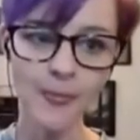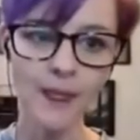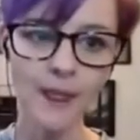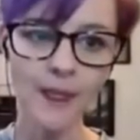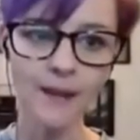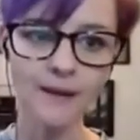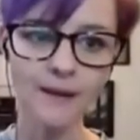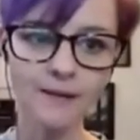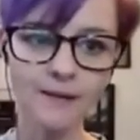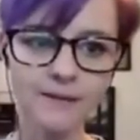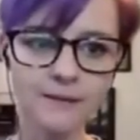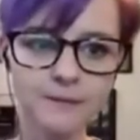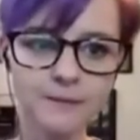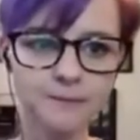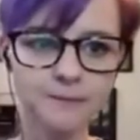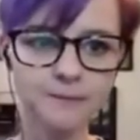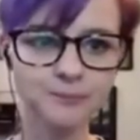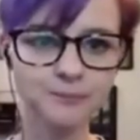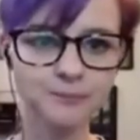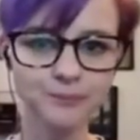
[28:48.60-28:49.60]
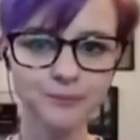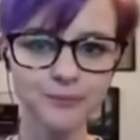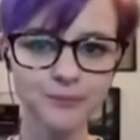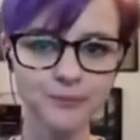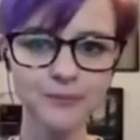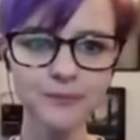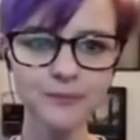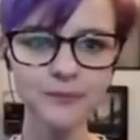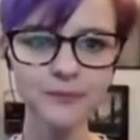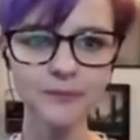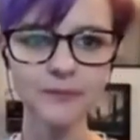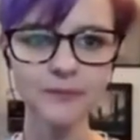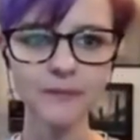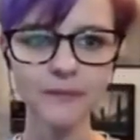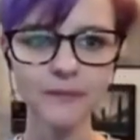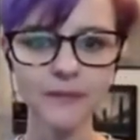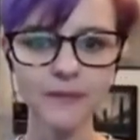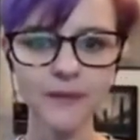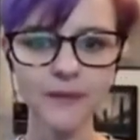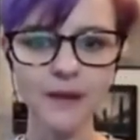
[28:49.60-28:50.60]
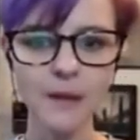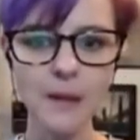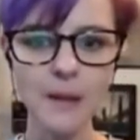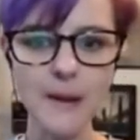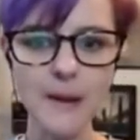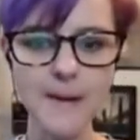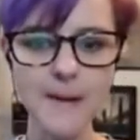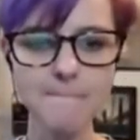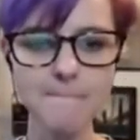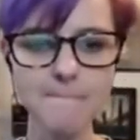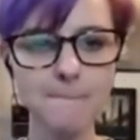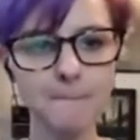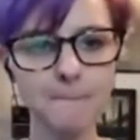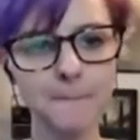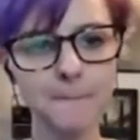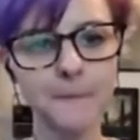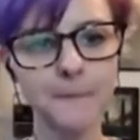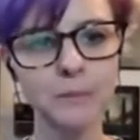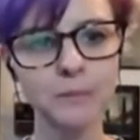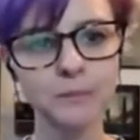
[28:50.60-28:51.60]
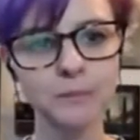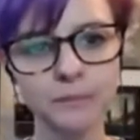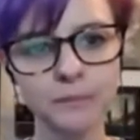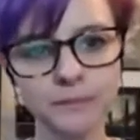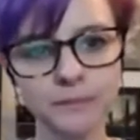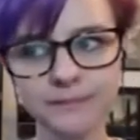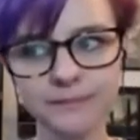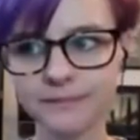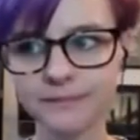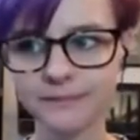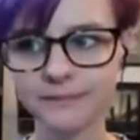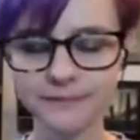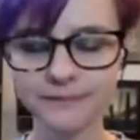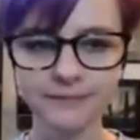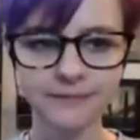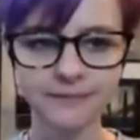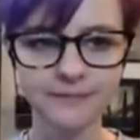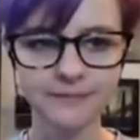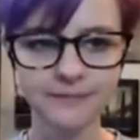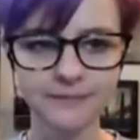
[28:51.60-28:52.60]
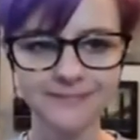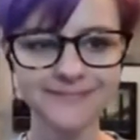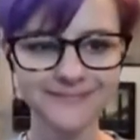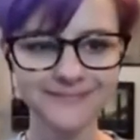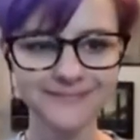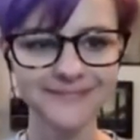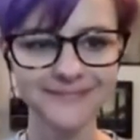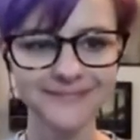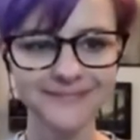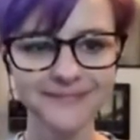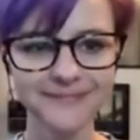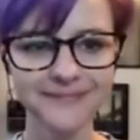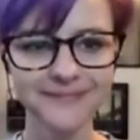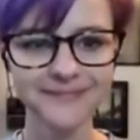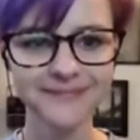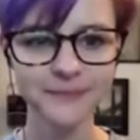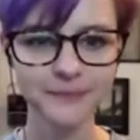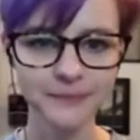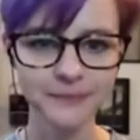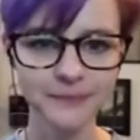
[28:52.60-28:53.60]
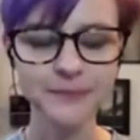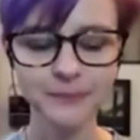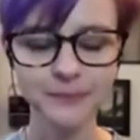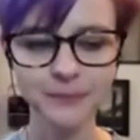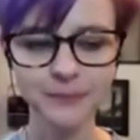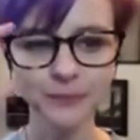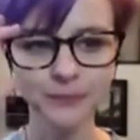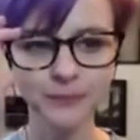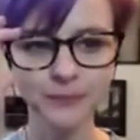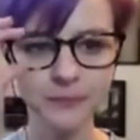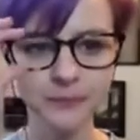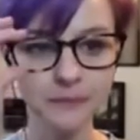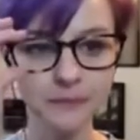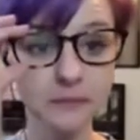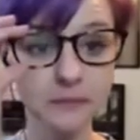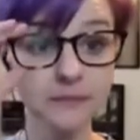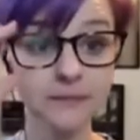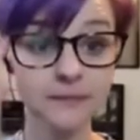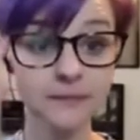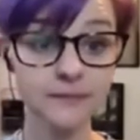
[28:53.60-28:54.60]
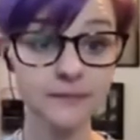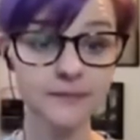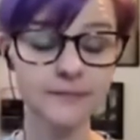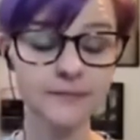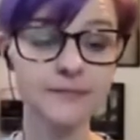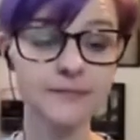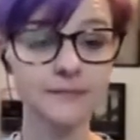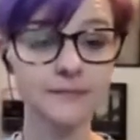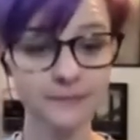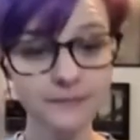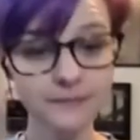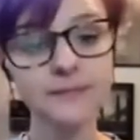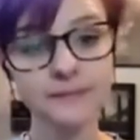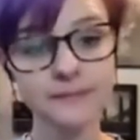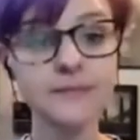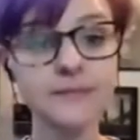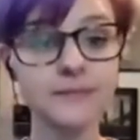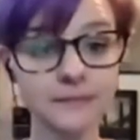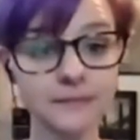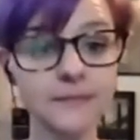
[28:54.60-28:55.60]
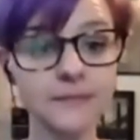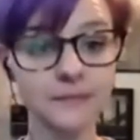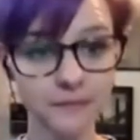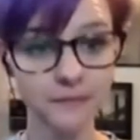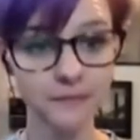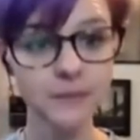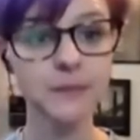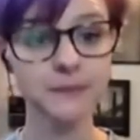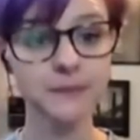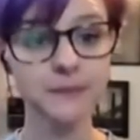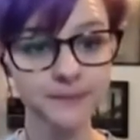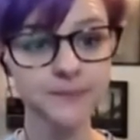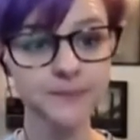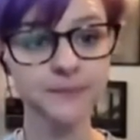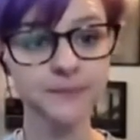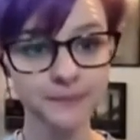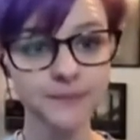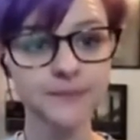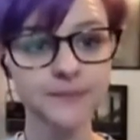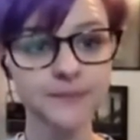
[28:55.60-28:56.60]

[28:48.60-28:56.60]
[no speech]